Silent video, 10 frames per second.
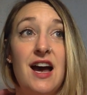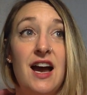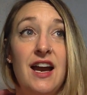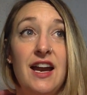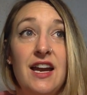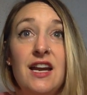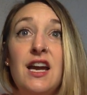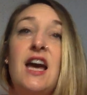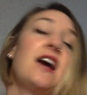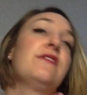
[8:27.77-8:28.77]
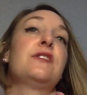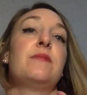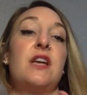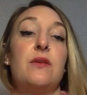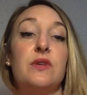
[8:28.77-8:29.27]
I have
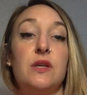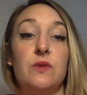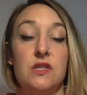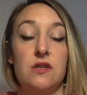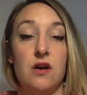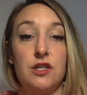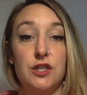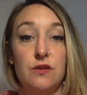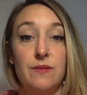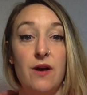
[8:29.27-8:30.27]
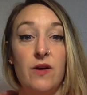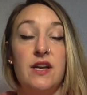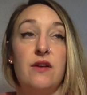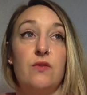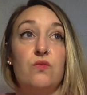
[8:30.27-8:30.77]
something I really want to talk to you about,
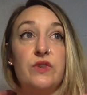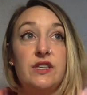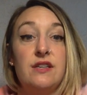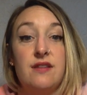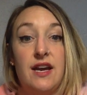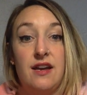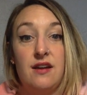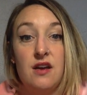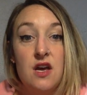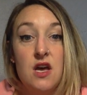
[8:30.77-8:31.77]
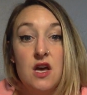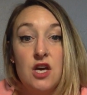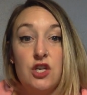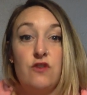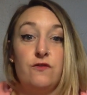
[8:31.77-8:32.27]
and I would really like
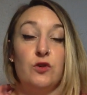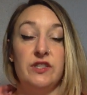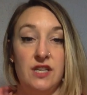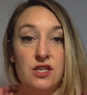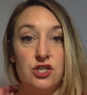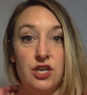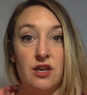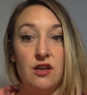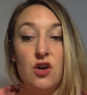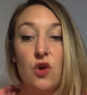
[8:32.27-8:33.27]
your full attention.